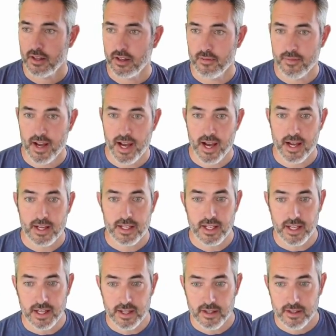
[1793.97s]
my
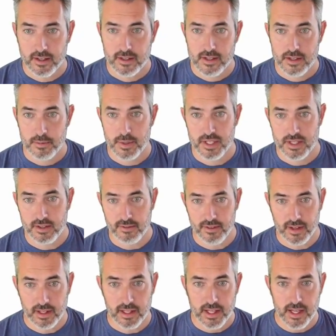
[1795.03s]
ID
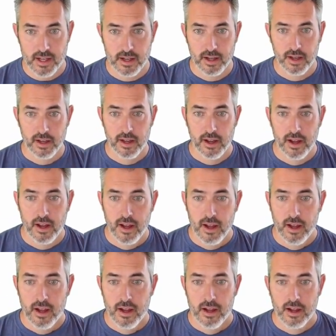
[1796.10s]
specifically.
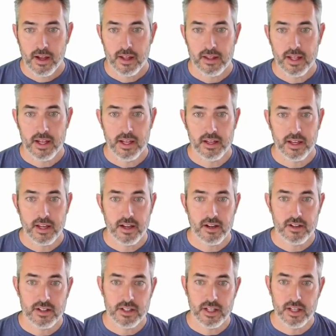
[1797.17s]
And then
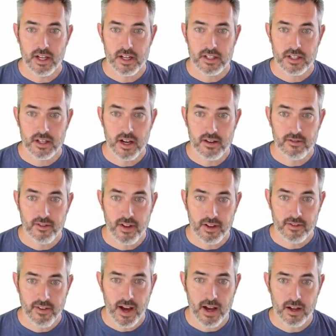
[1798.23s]
here's the Nuxt config
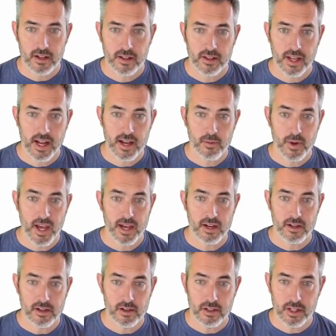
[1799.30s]
file that we added
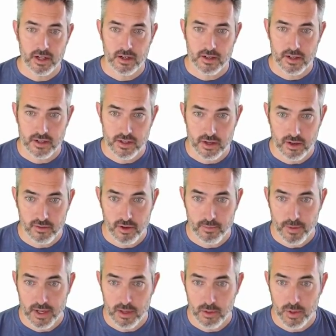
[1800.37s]
earlier, the server
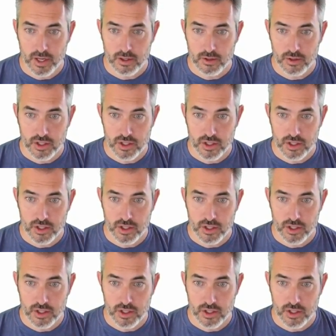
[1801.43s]
middleware to